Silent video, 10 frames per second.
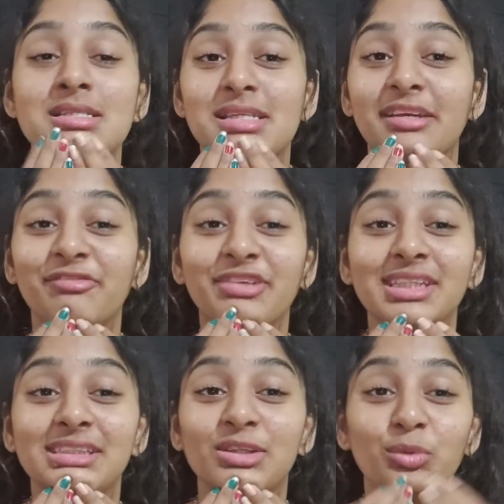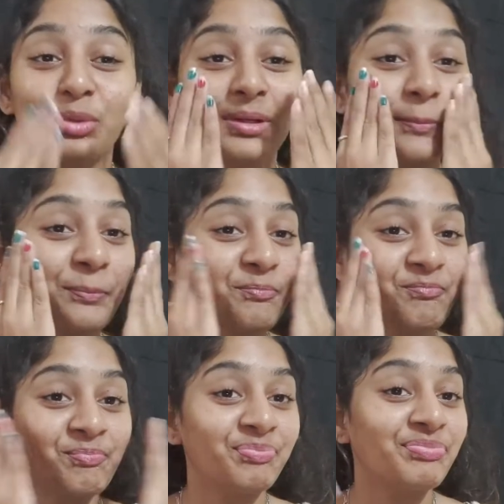skin feels cool.
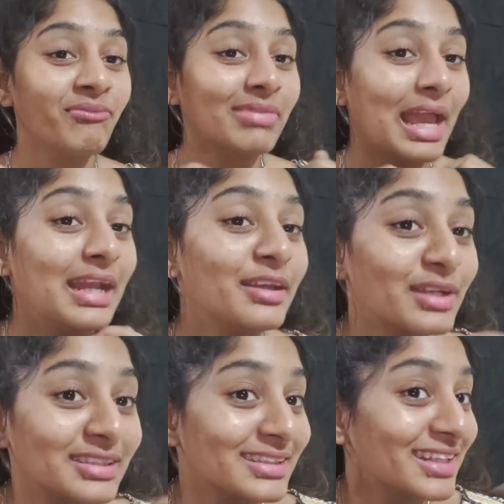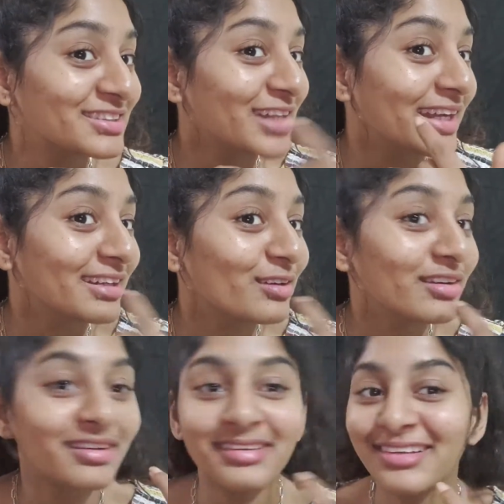and you can see the shiny
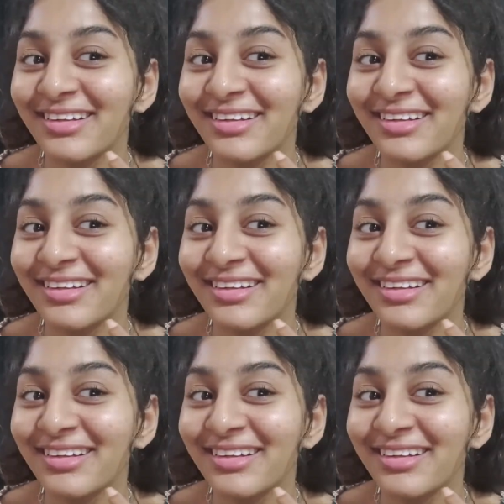look.